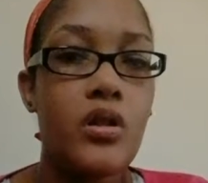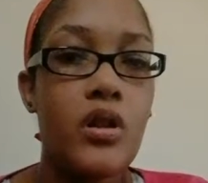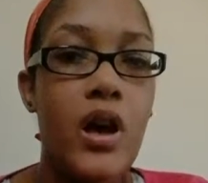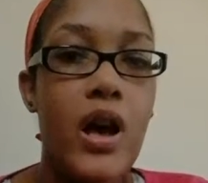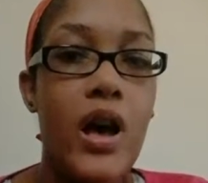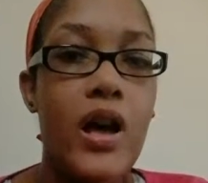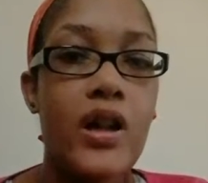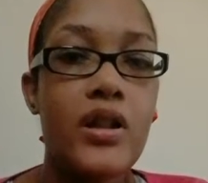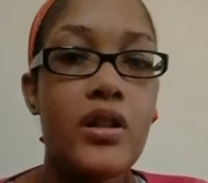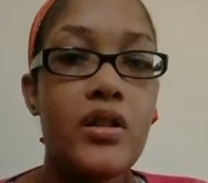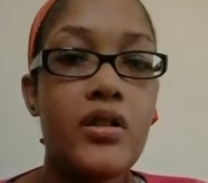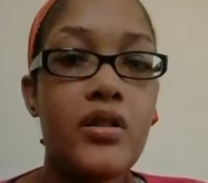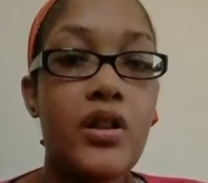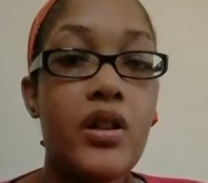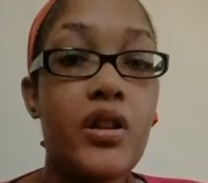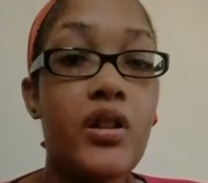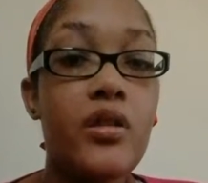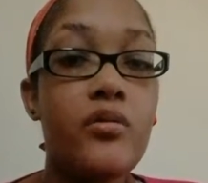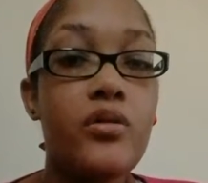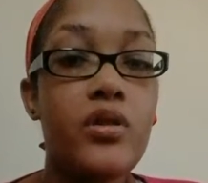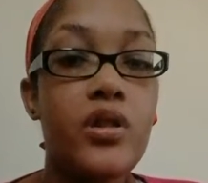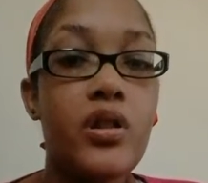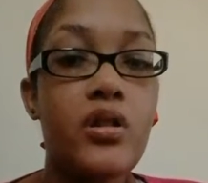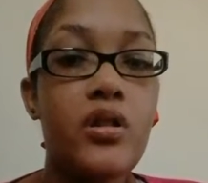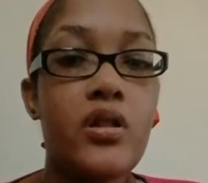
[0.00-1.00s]
I didn't think he
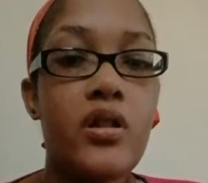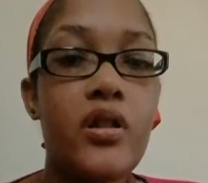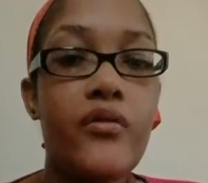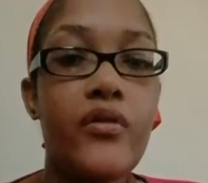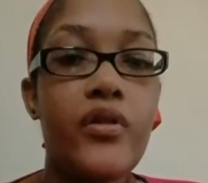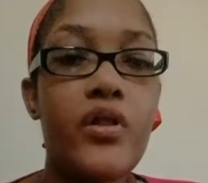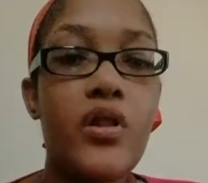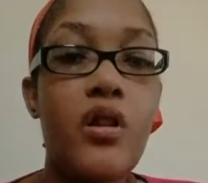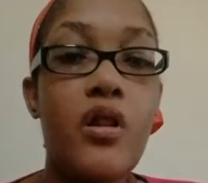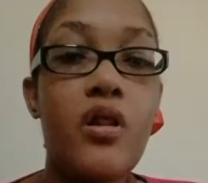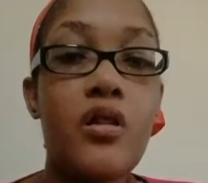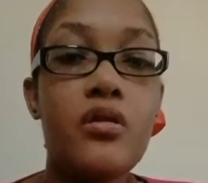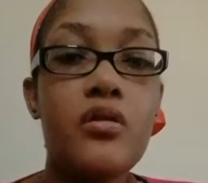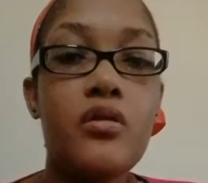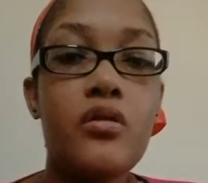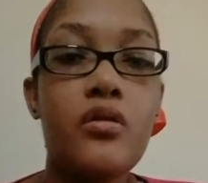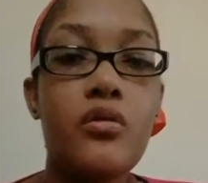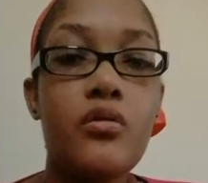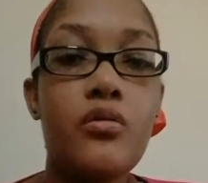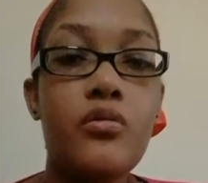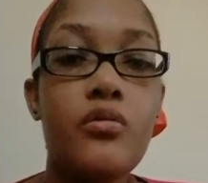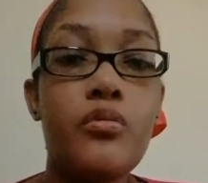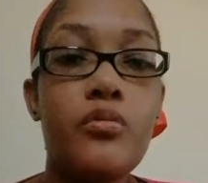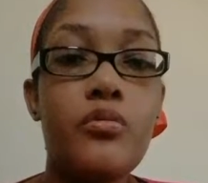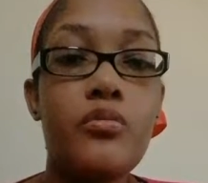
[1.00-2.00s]
was getting enough, and
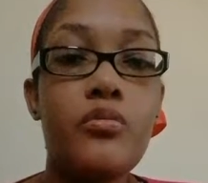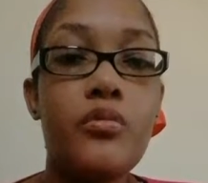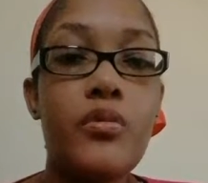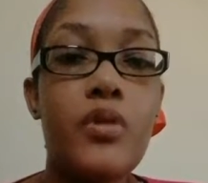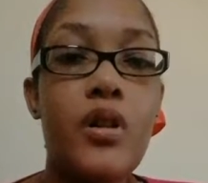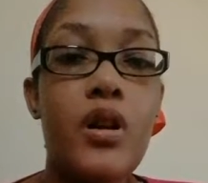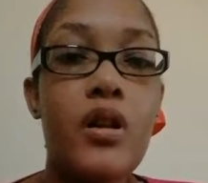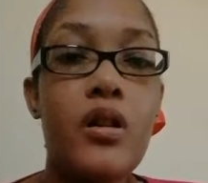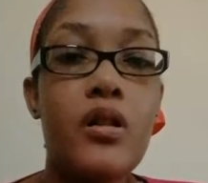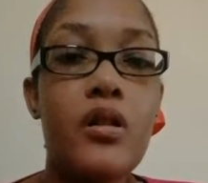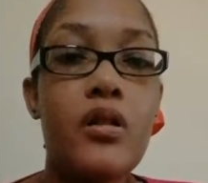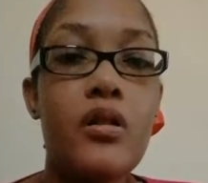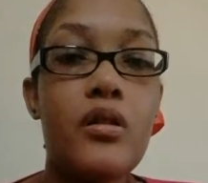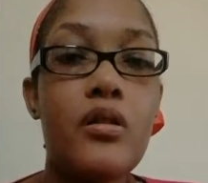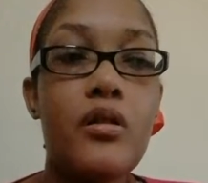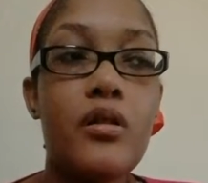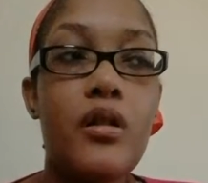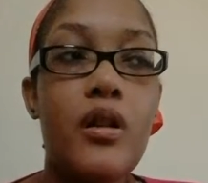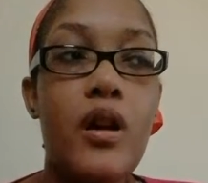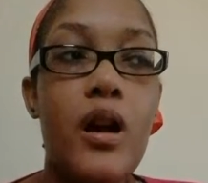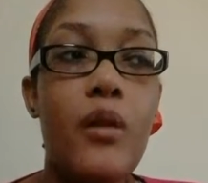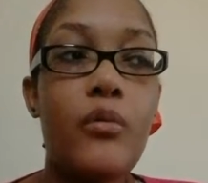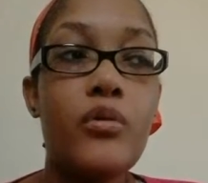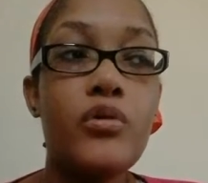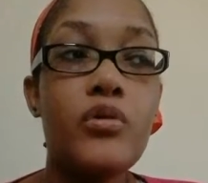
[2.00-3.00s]
also
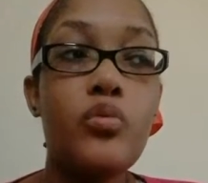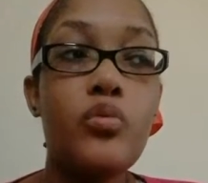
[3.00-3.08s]
I was